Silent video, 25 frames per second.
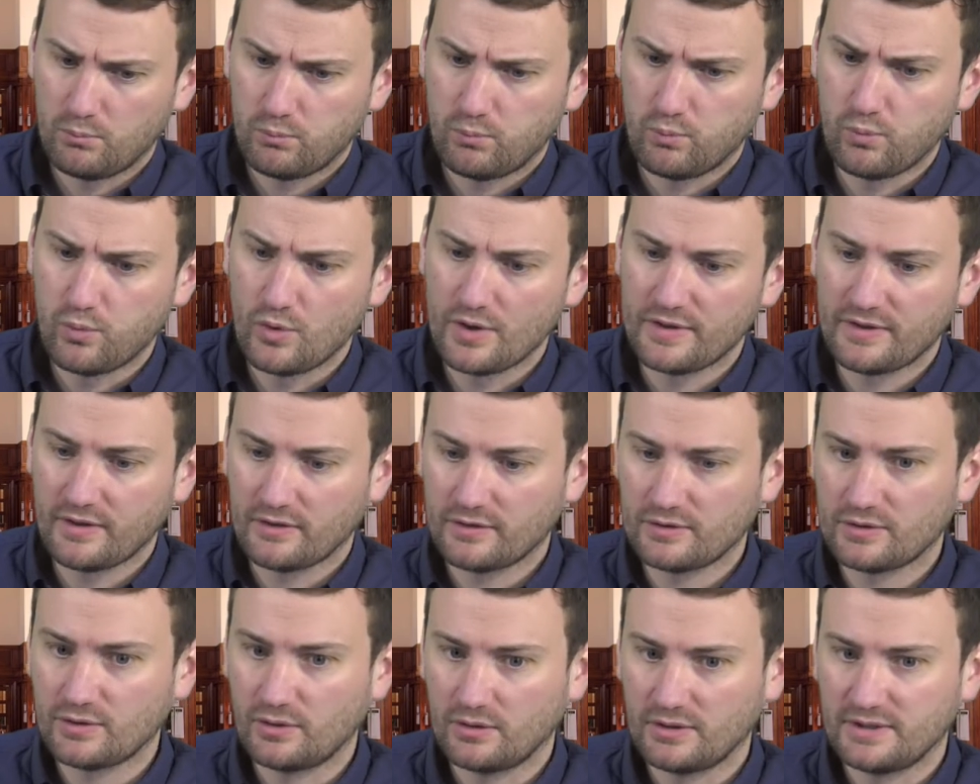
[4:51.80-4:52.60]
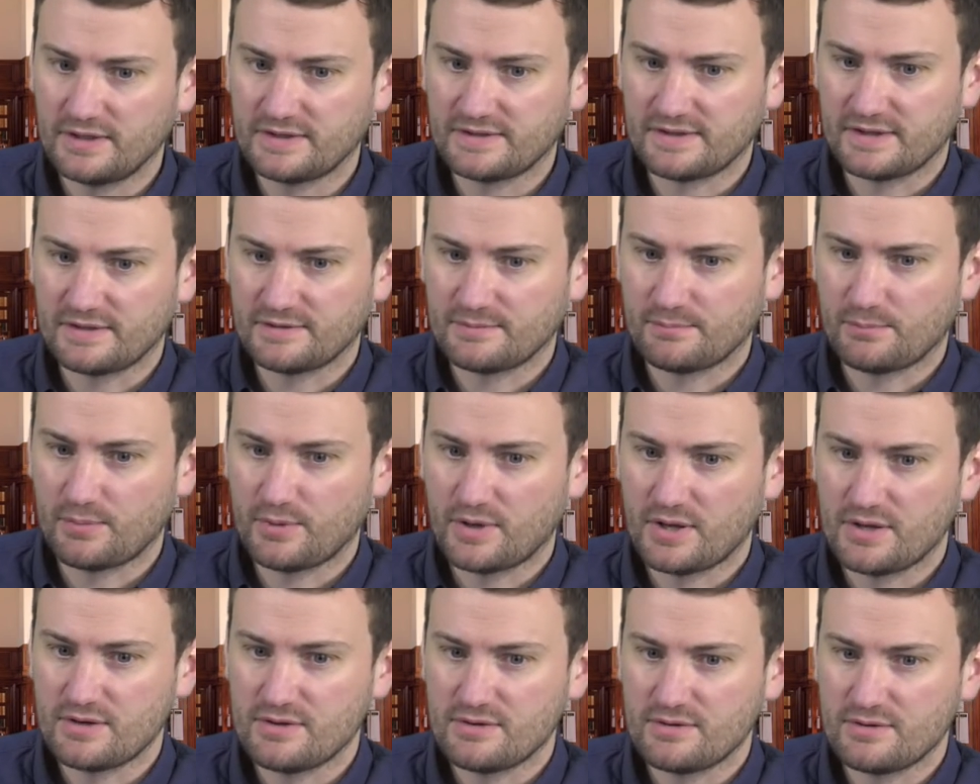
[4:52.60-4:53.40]
With other colleagues, it's
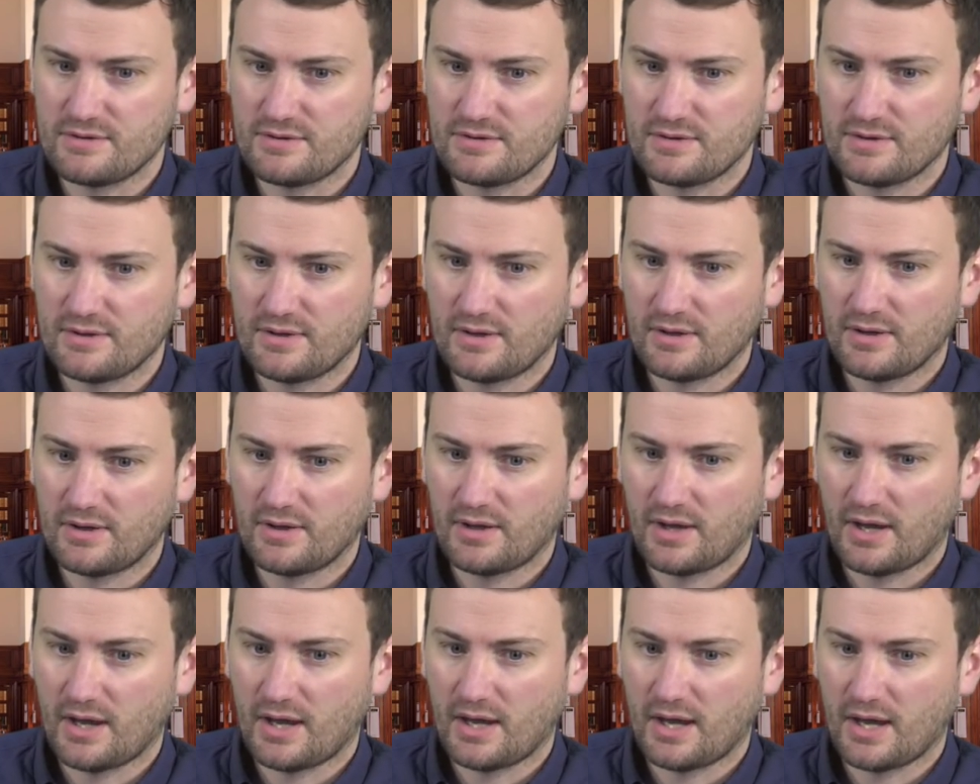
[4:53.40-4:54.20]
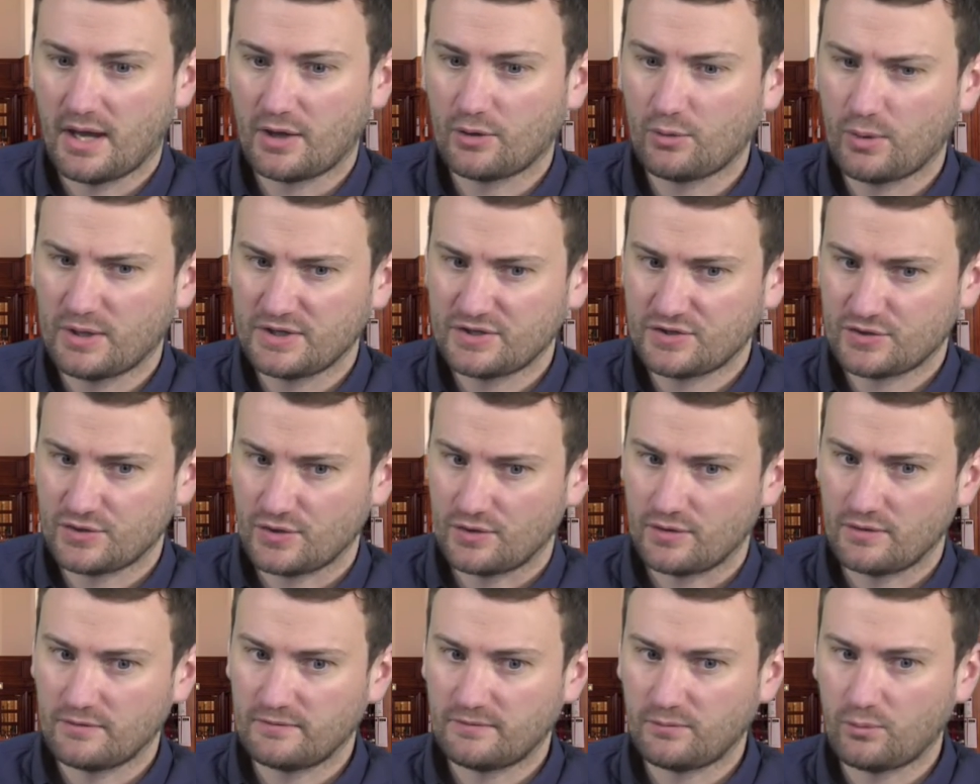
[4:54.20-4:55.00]
been a
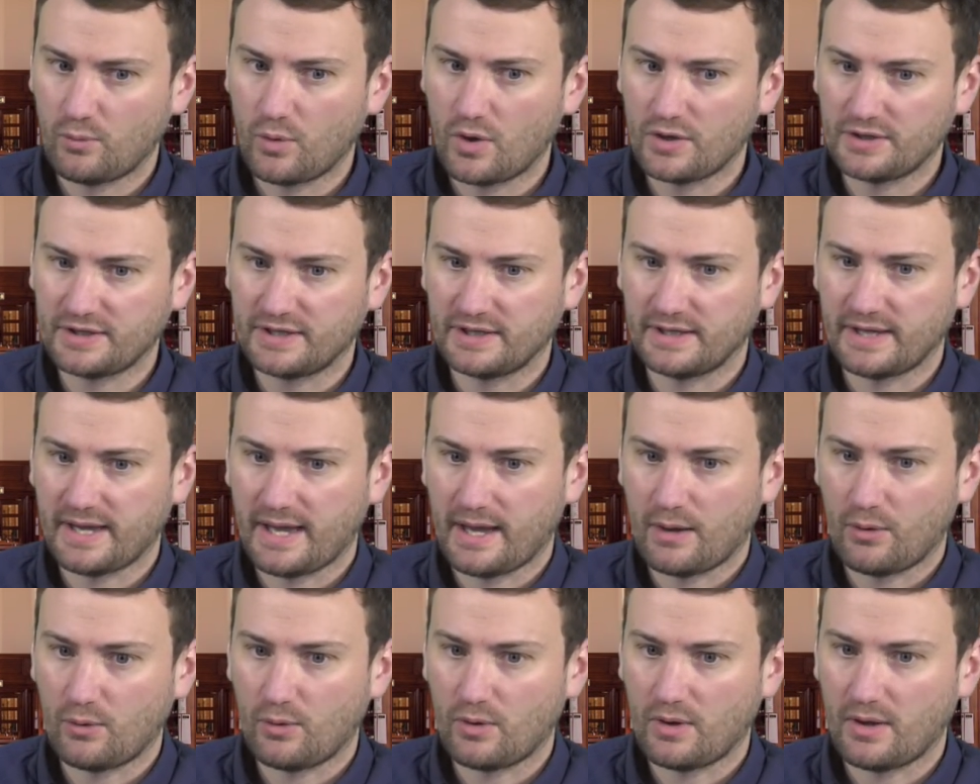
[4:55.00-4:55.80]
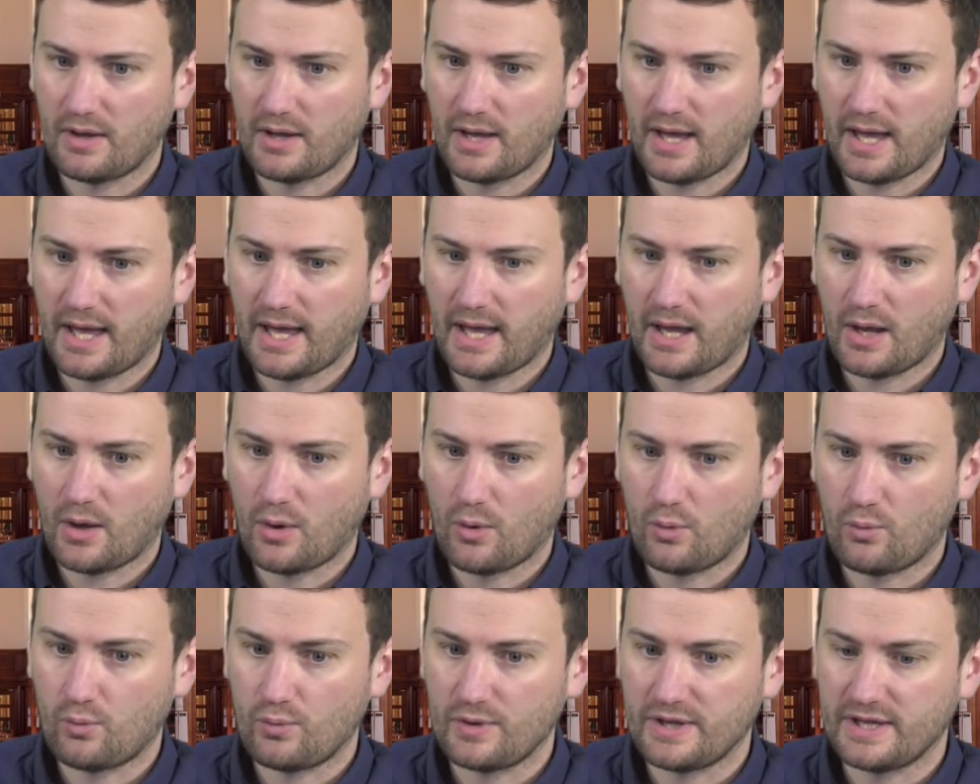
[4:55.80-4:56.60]
question of working out
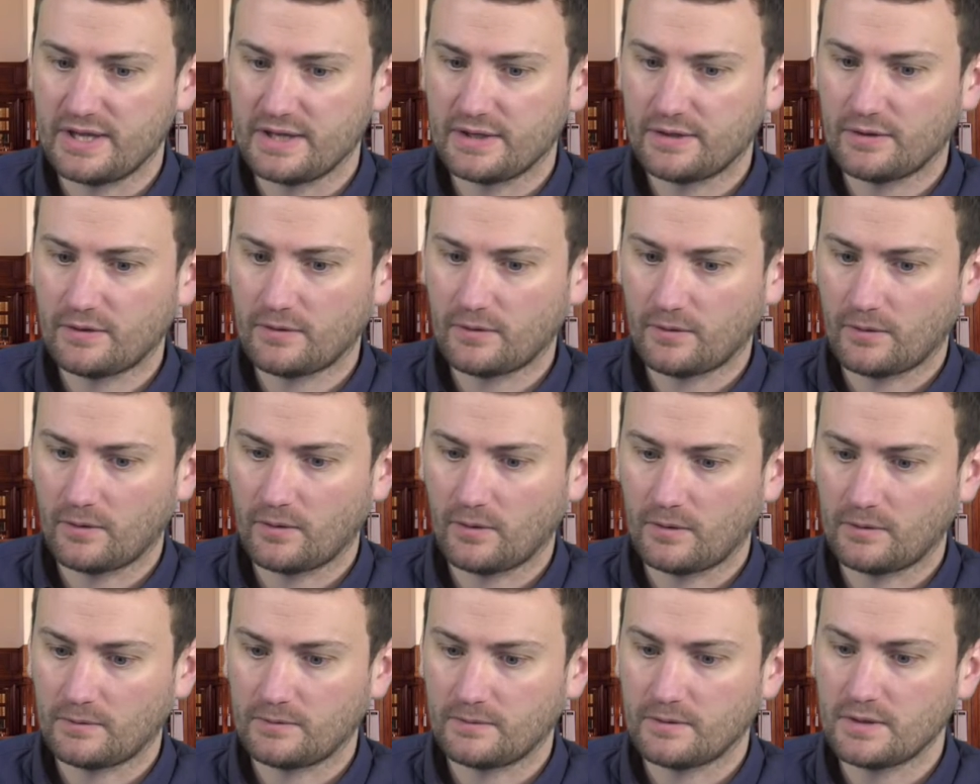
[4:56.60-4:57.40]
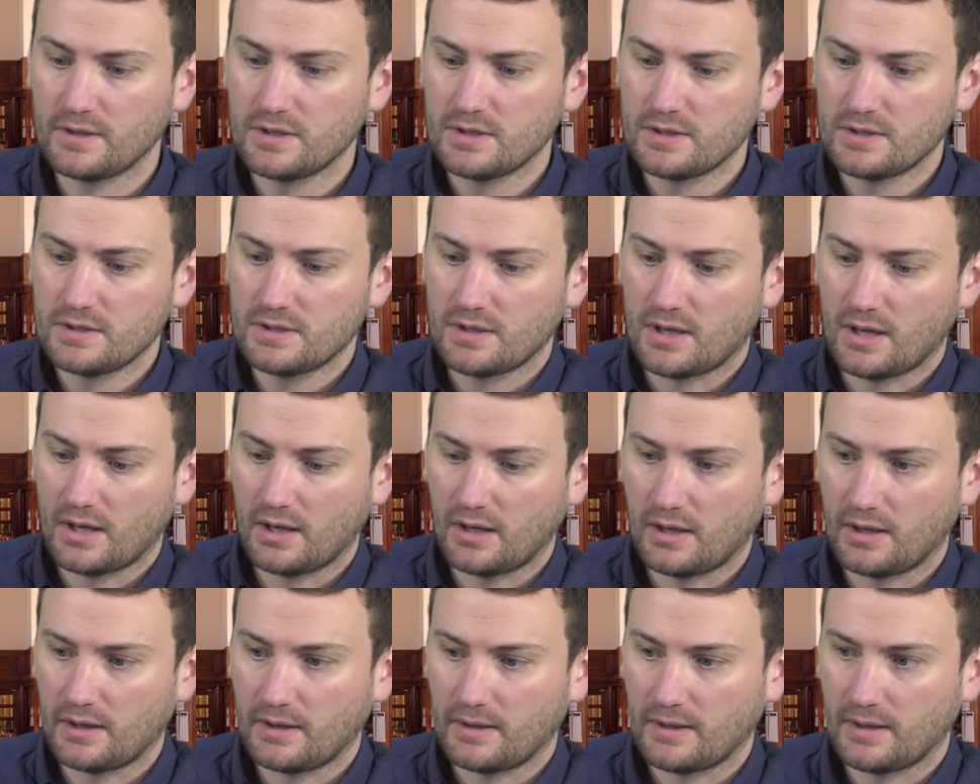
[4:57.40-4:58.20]
how we can
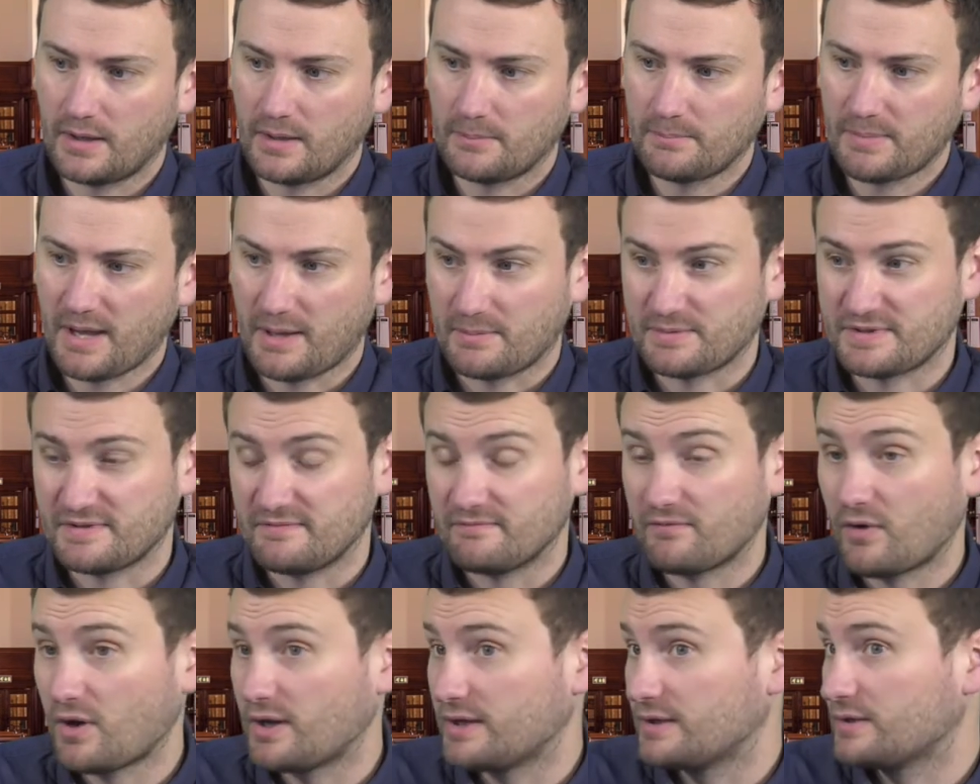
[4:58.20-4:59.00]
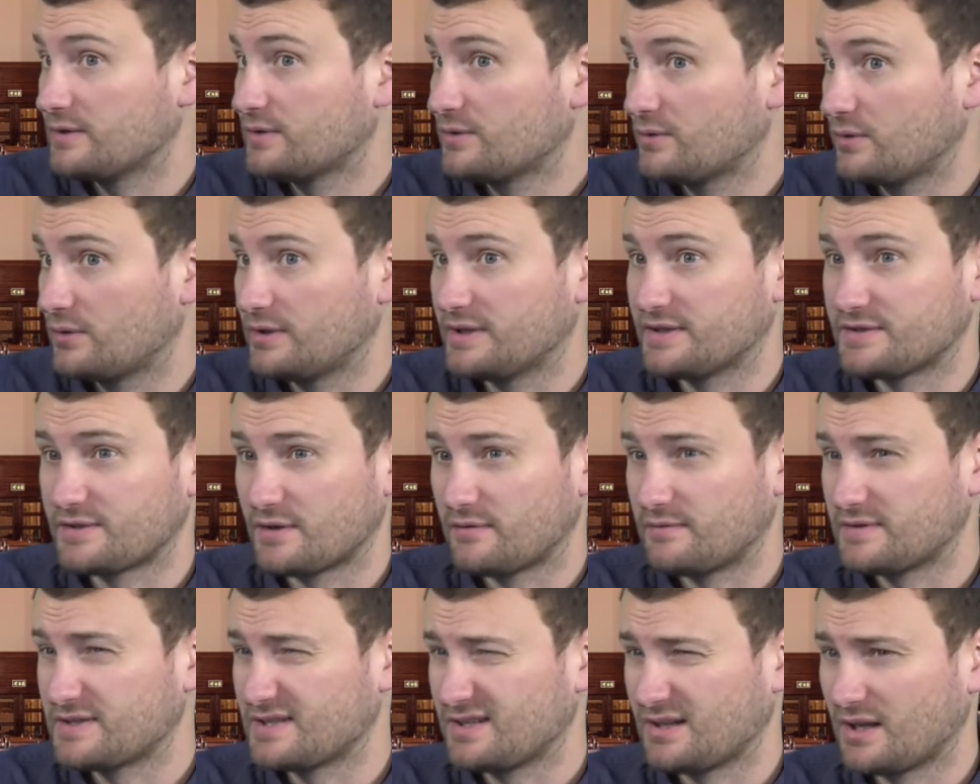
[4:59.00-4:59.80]
perhaps invite colleagues
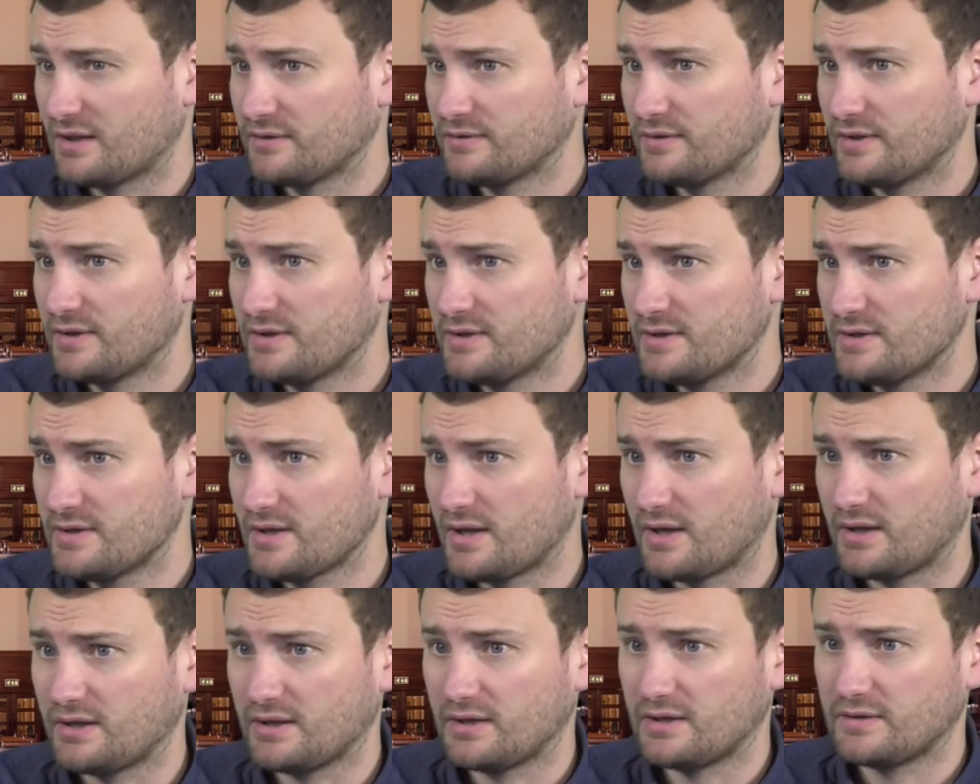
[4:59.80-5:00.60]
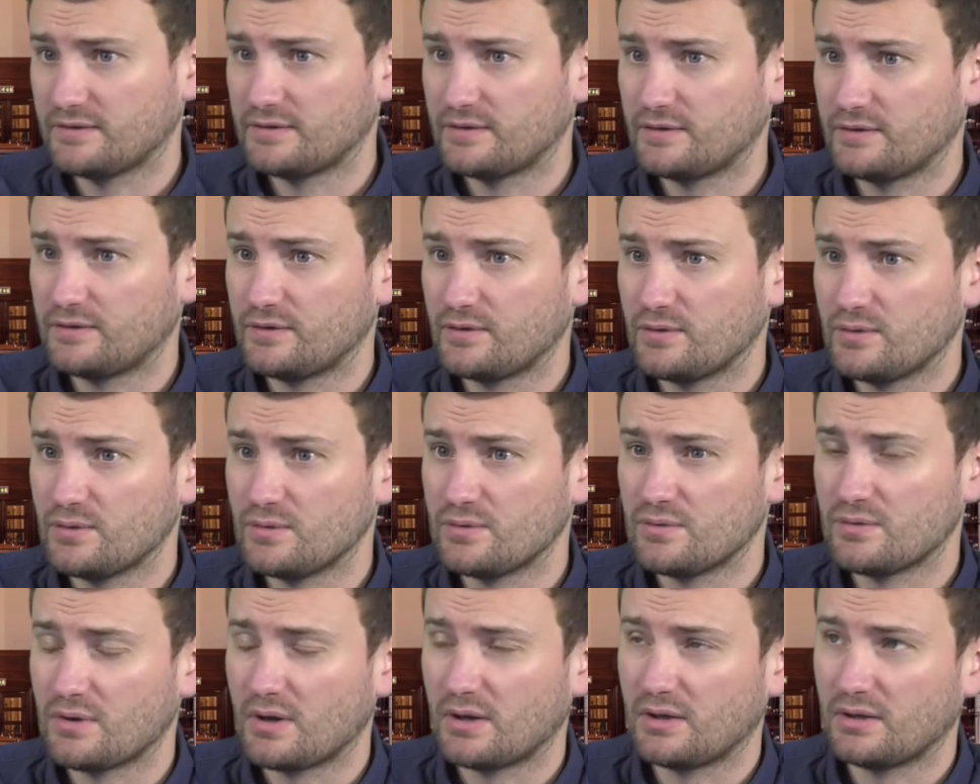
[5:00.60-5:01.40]
over to London to
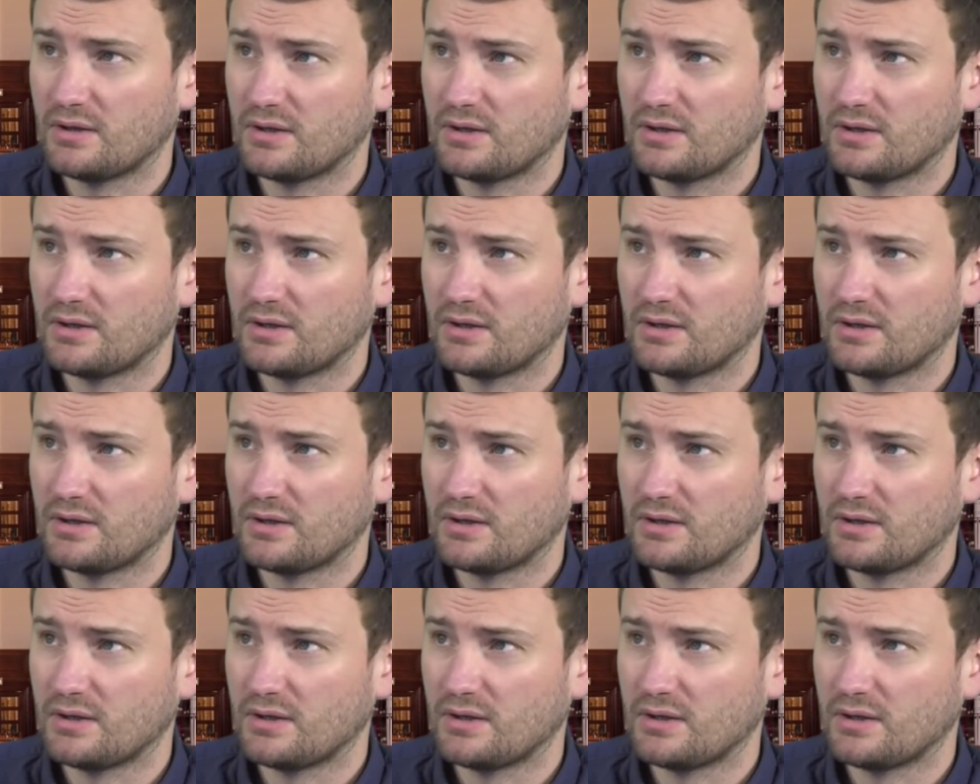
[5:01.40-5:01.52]
do